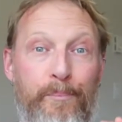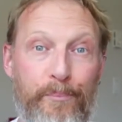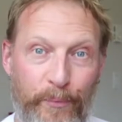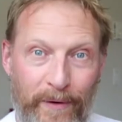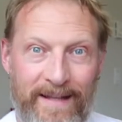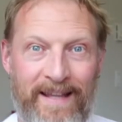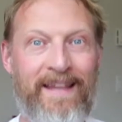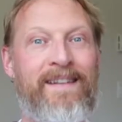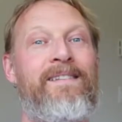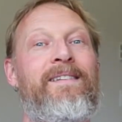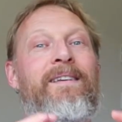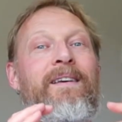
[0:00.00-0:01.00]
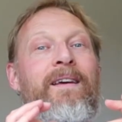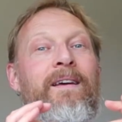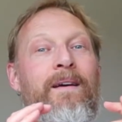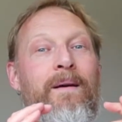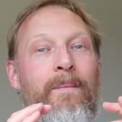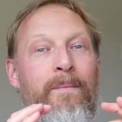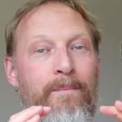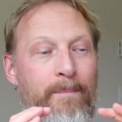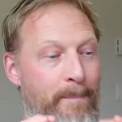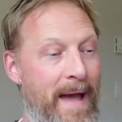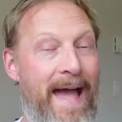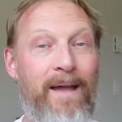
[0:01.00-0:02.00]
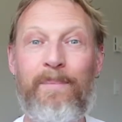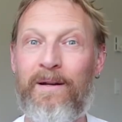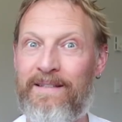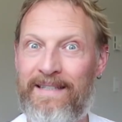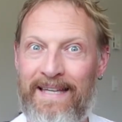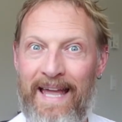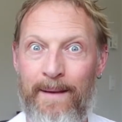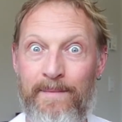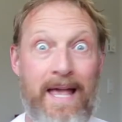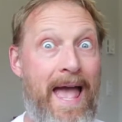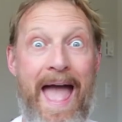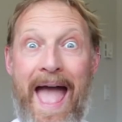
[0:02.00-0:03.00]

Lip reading: brilliant bag building games,